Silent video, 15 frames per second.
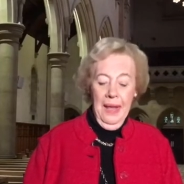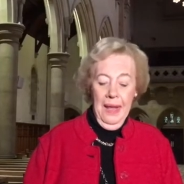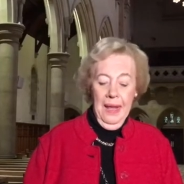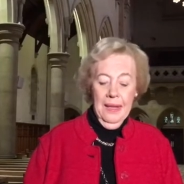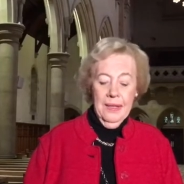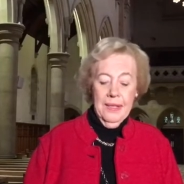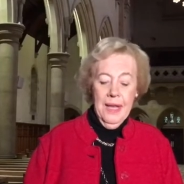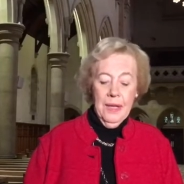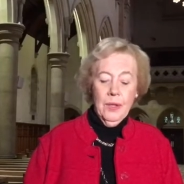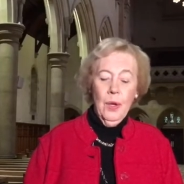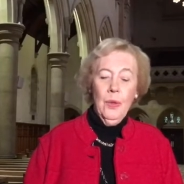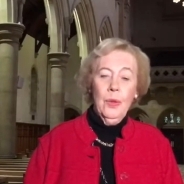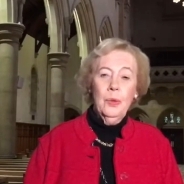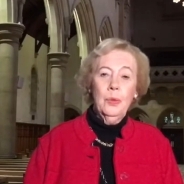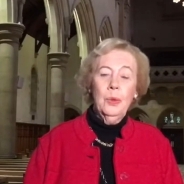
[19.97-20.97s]
and sat
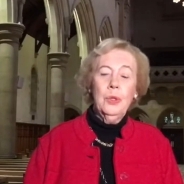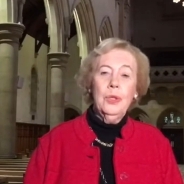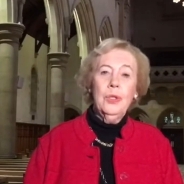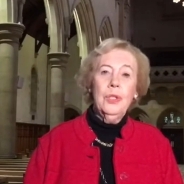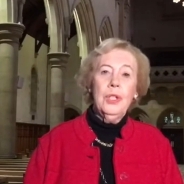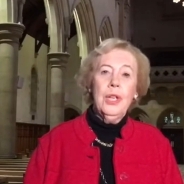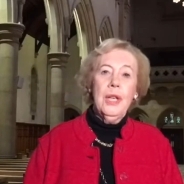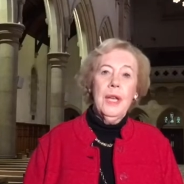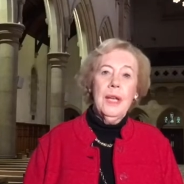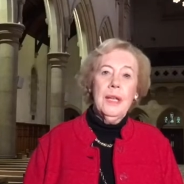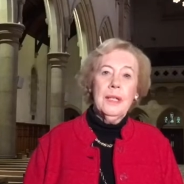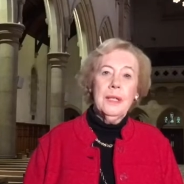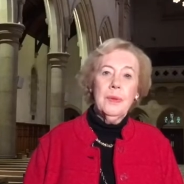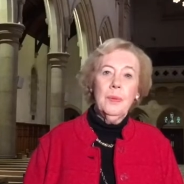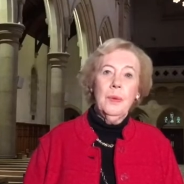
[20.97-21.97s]
on the wooden
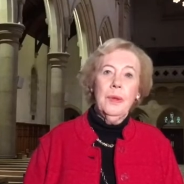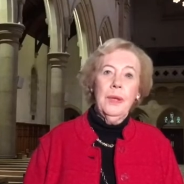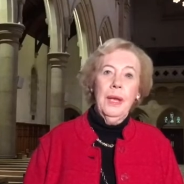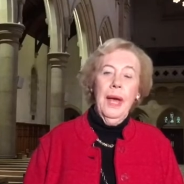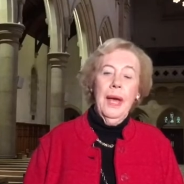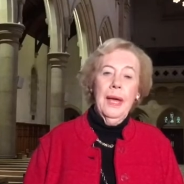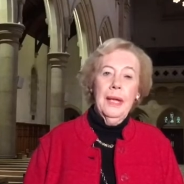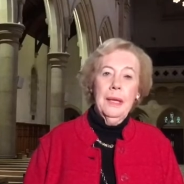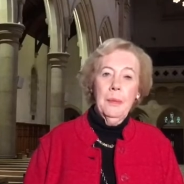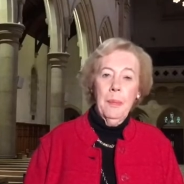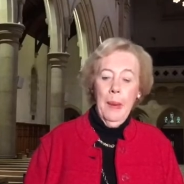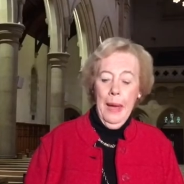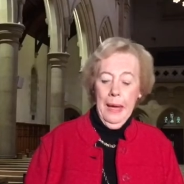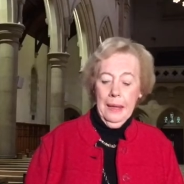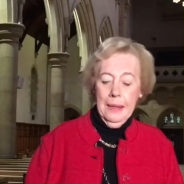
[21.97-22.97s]
chairs with cane
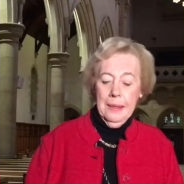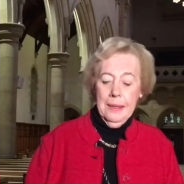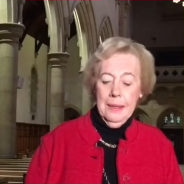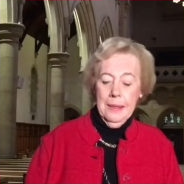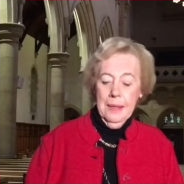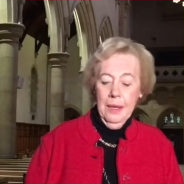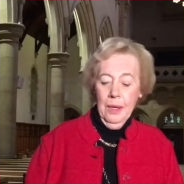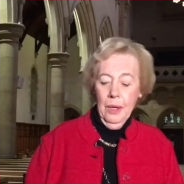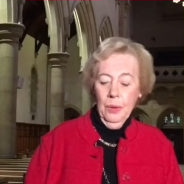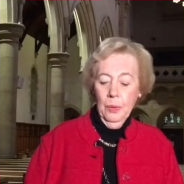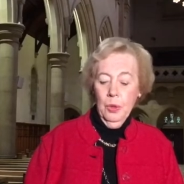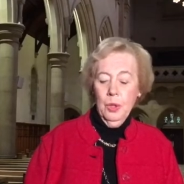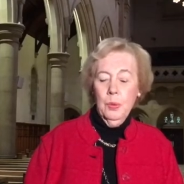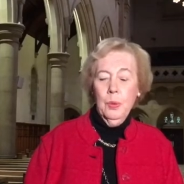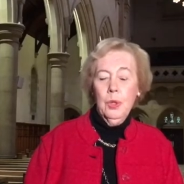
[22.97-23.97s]
backs,
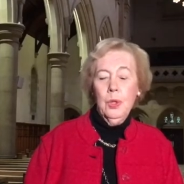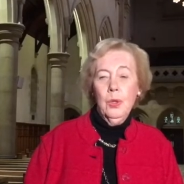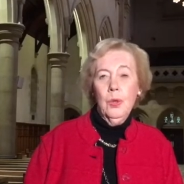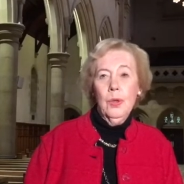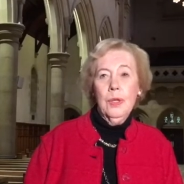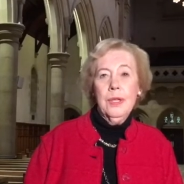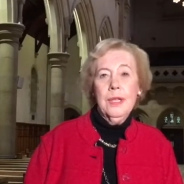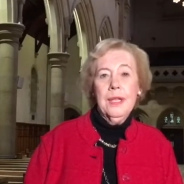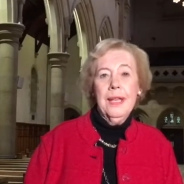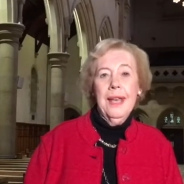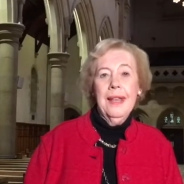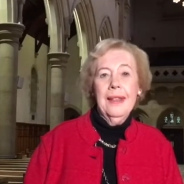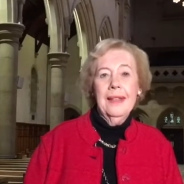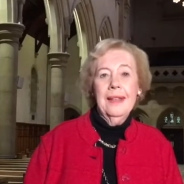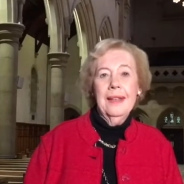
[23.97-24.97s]
which were joined
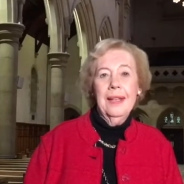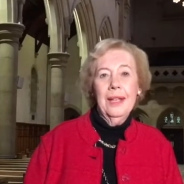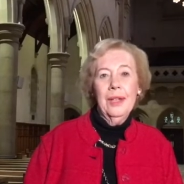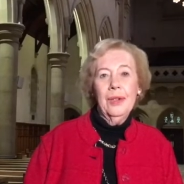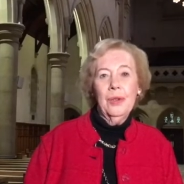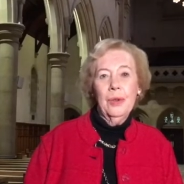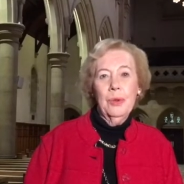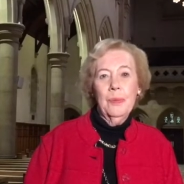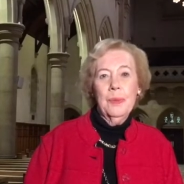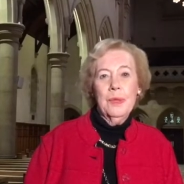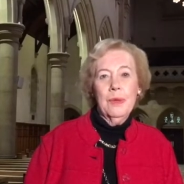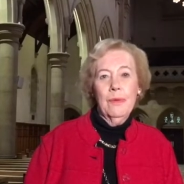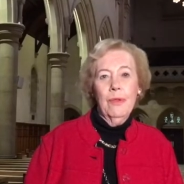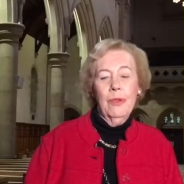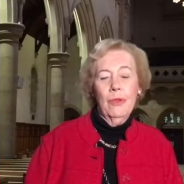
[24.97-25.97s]
together in groups
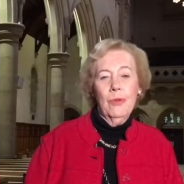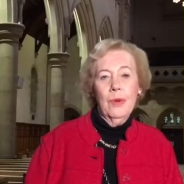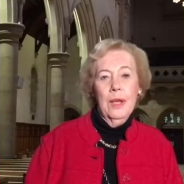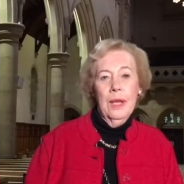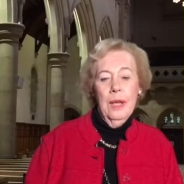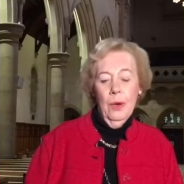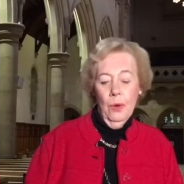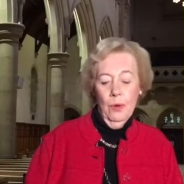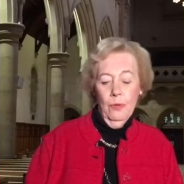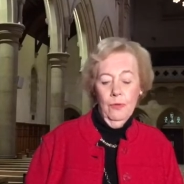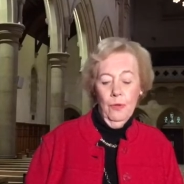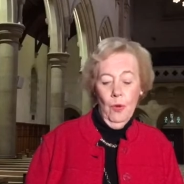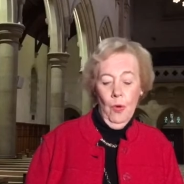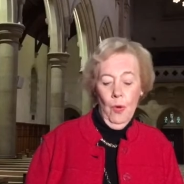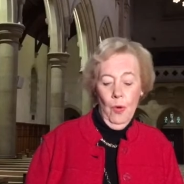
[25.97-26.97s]
of three or
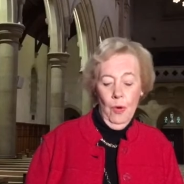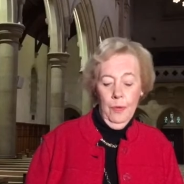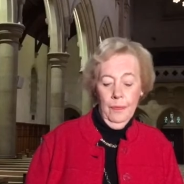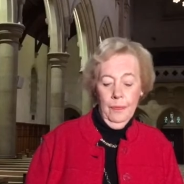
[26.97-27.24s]
four.